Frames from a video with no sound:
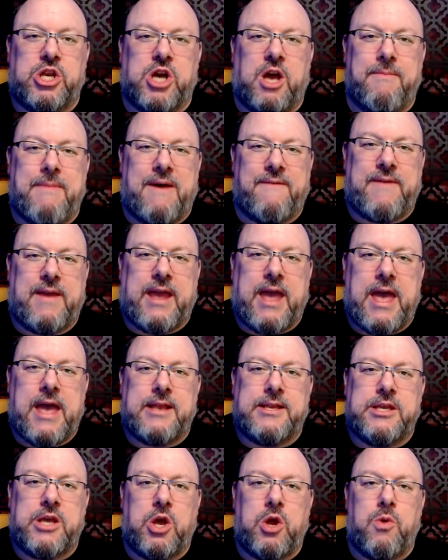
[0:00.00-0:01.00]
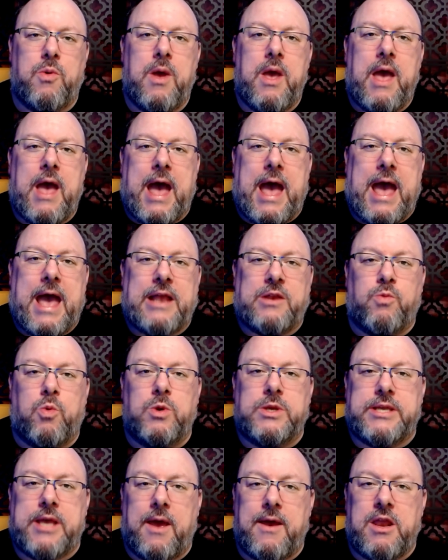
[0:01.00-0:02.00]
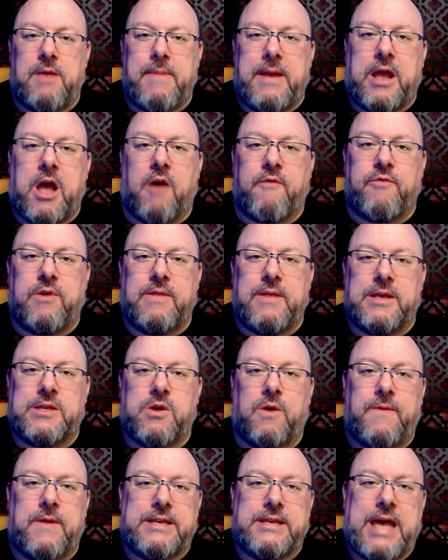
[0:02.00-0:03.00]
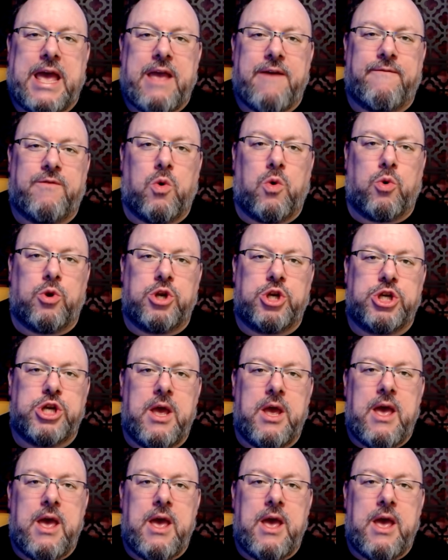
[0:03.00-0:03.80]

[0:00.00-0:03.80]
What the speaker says: Mavic Air 2, and we'll certainly be covering this on the day of launch.